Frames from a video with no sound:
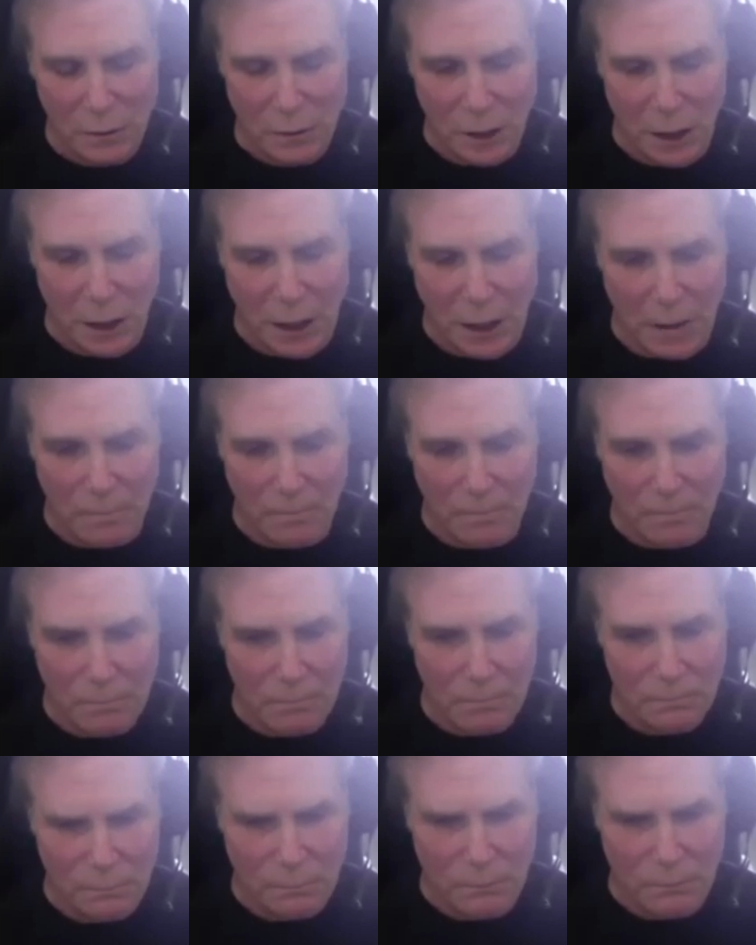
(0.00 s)
Um,
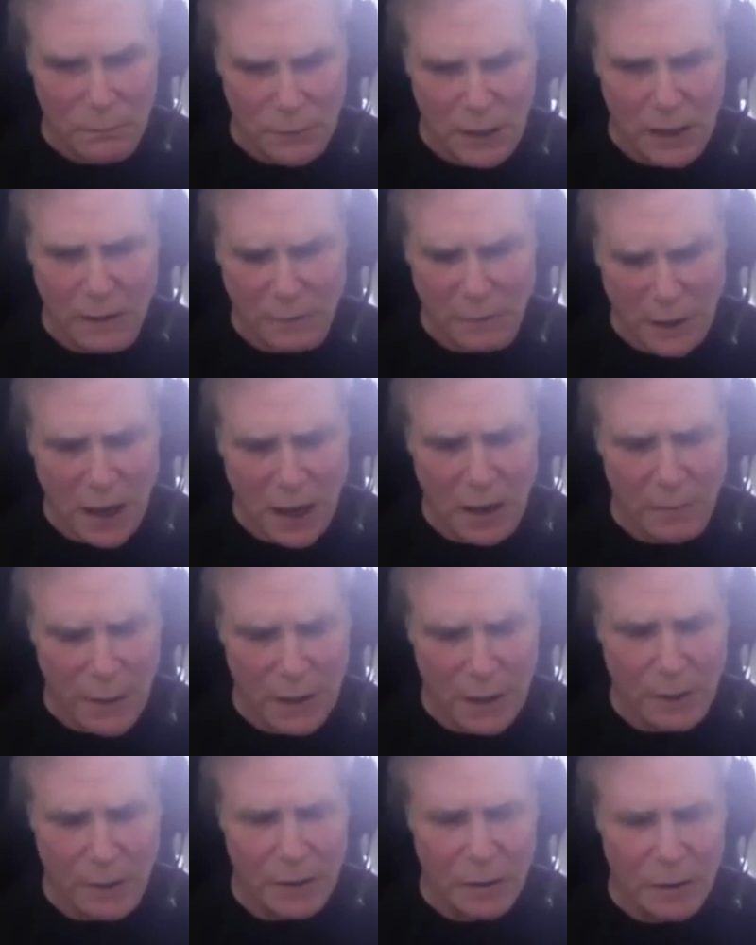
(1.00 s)
then yeah,
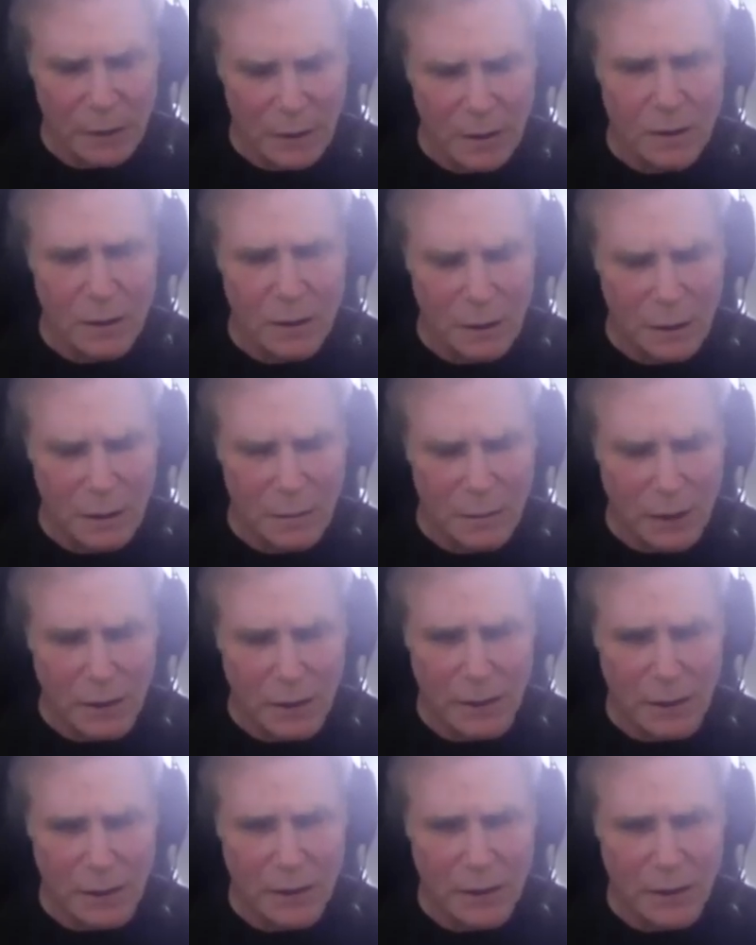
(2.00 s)
maybe,
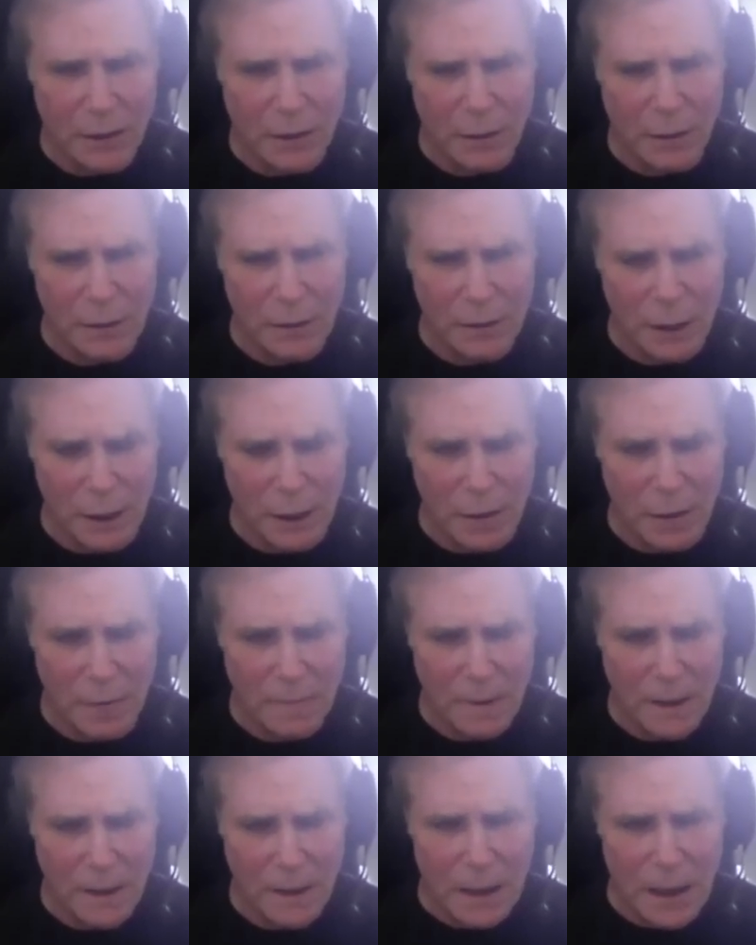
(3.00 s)
maybe, okay. uh, you
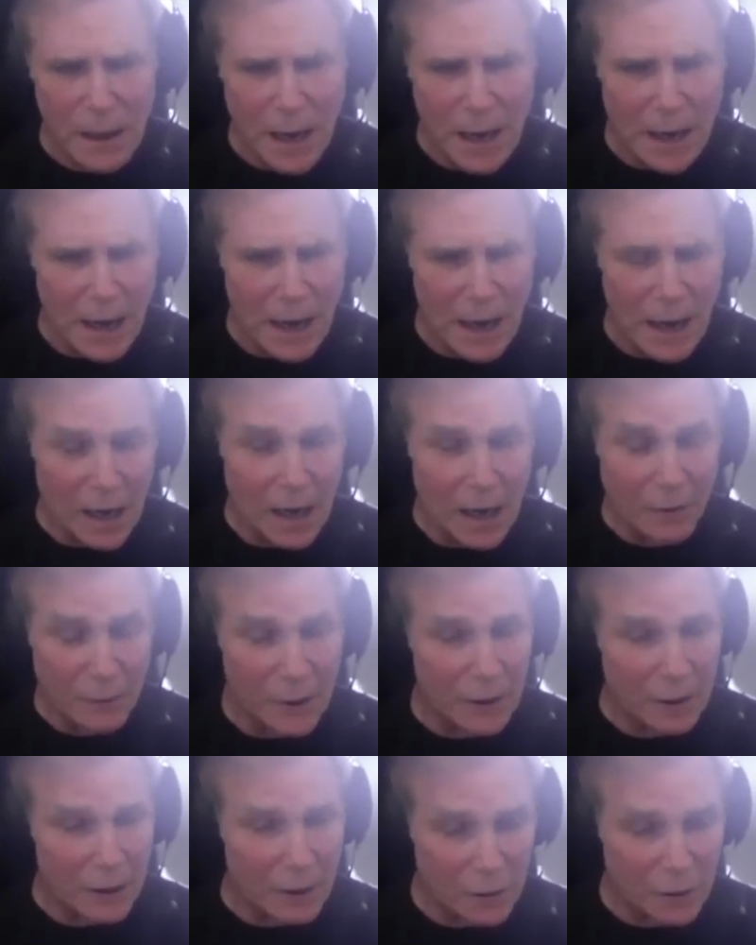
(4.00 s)
know. And I, and I
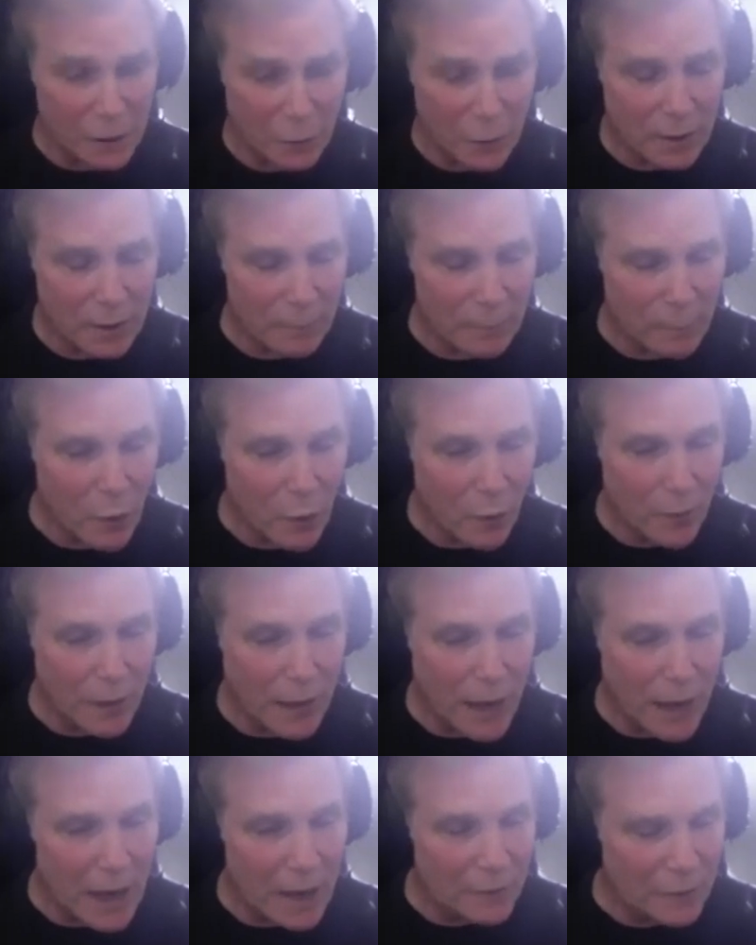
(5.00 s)
think it's a great movement.
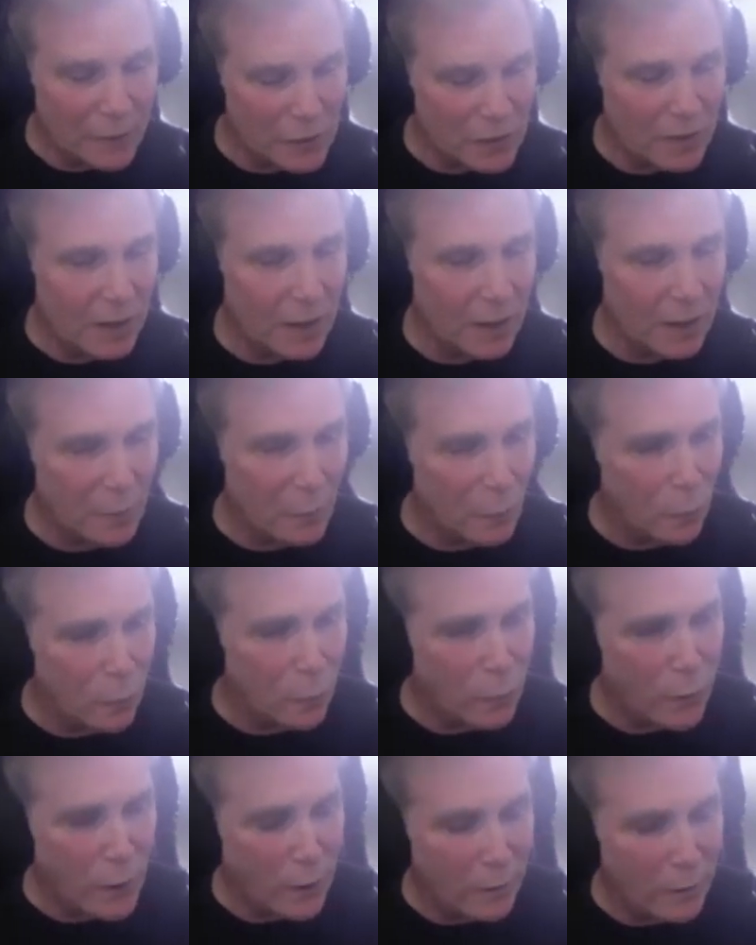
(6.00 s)
I just think
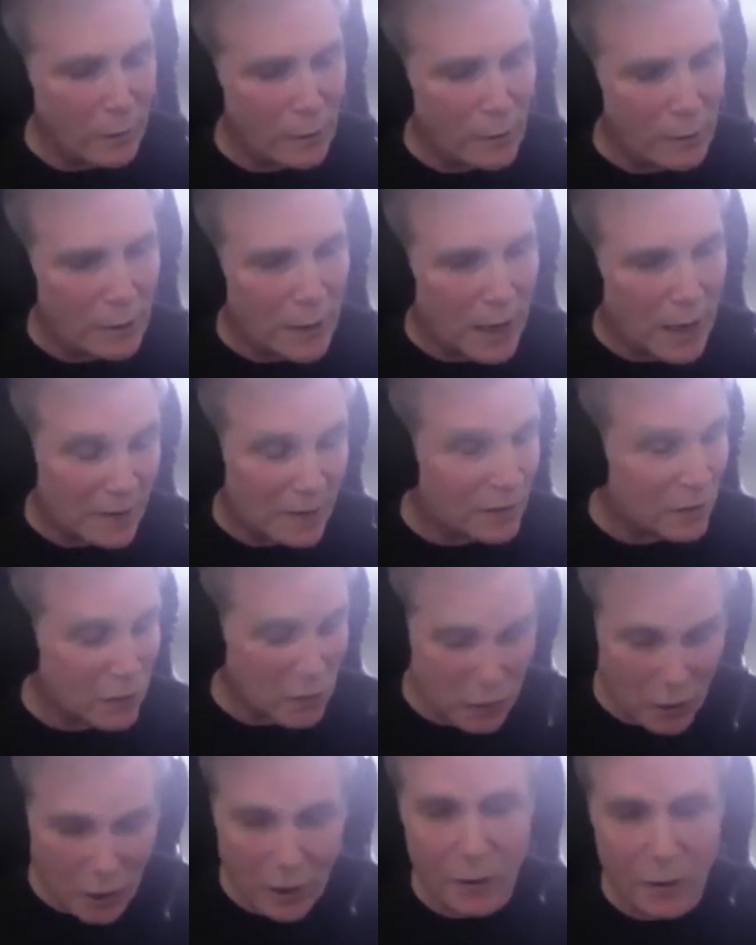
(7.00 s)
that as I
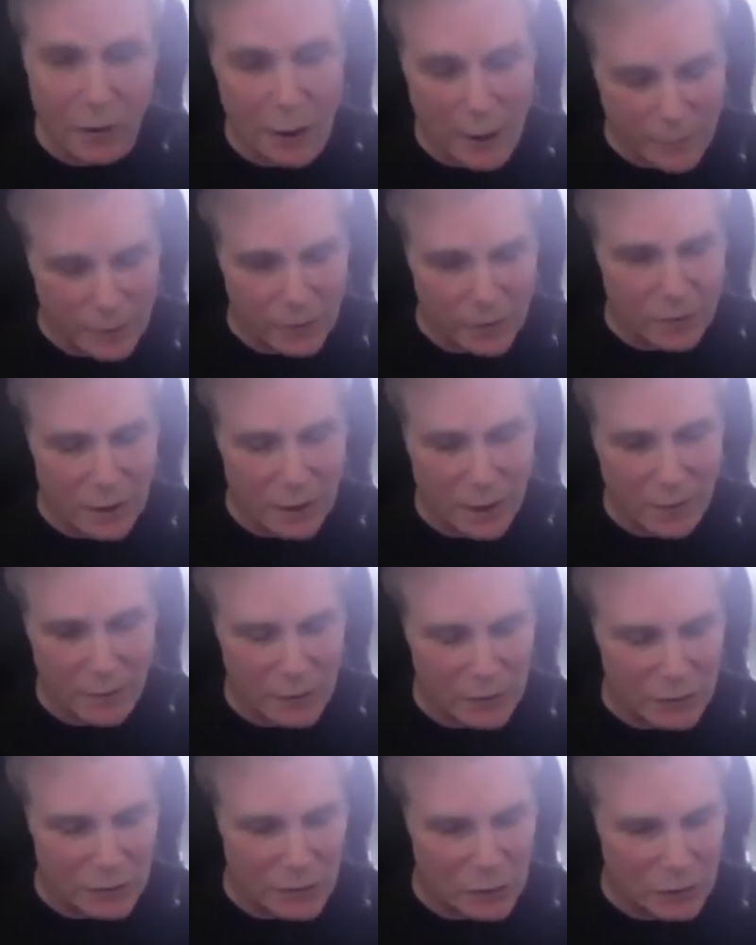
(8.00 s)
started off this
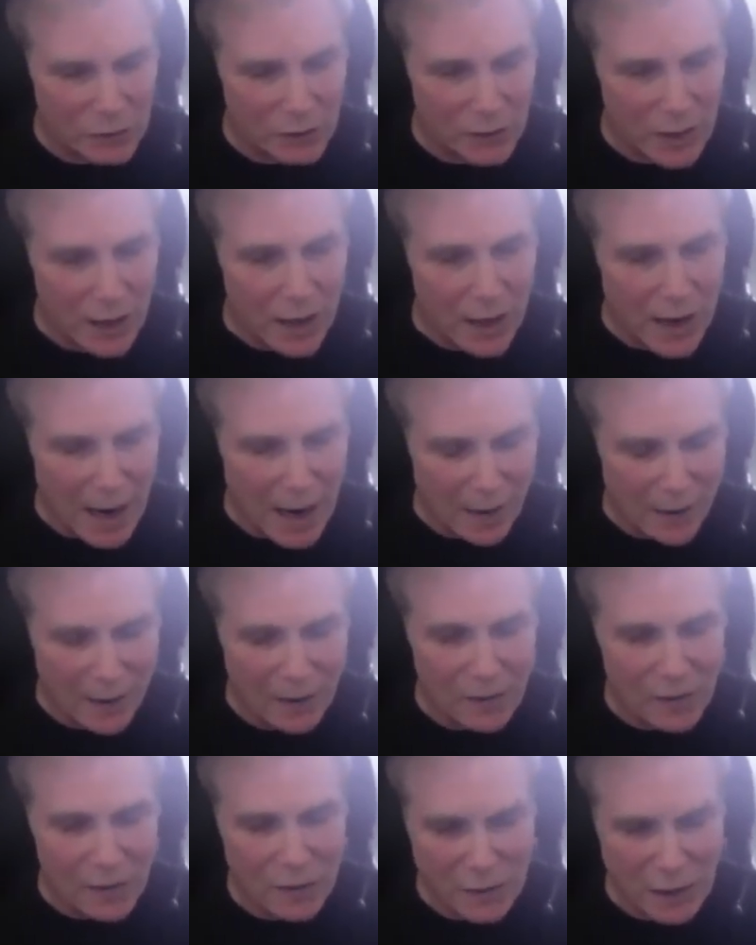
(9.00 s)
conversation, I think
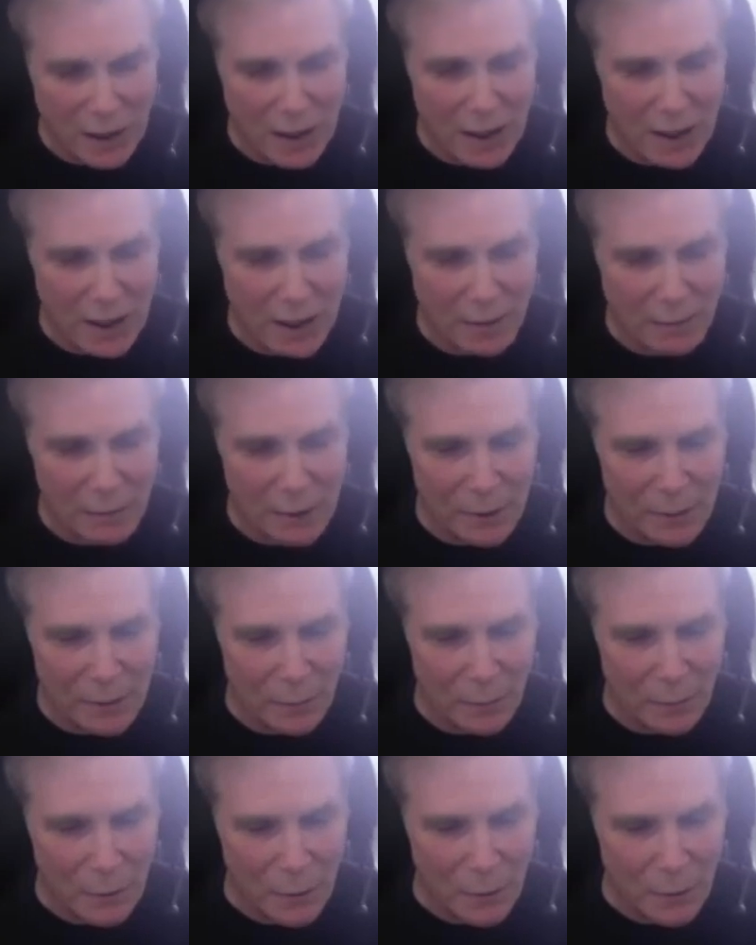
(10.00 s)
it's time that
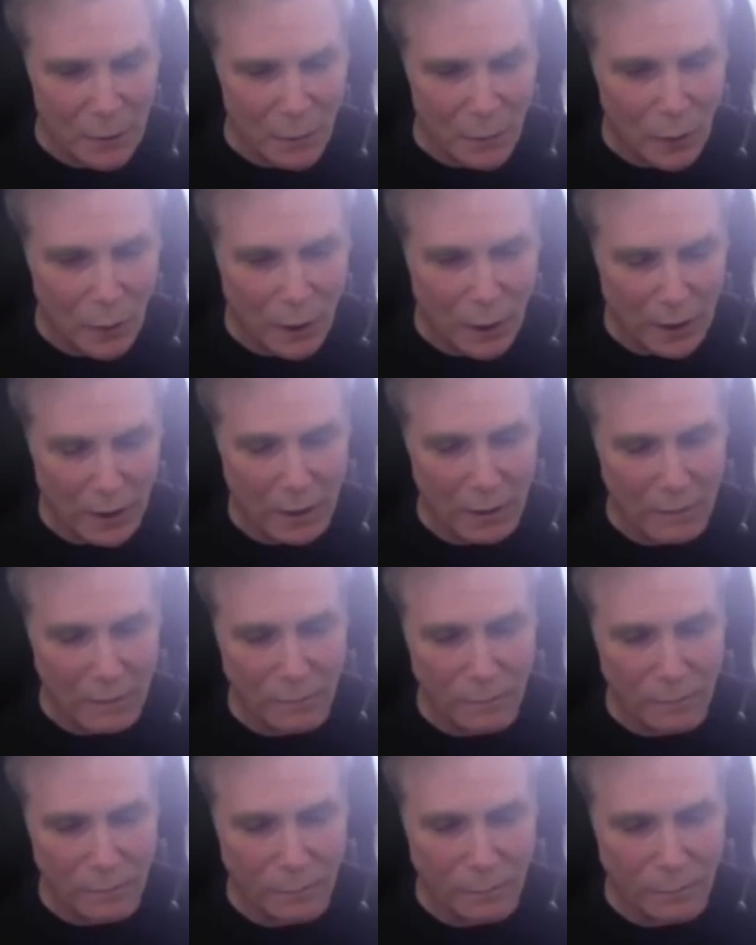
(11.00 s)
we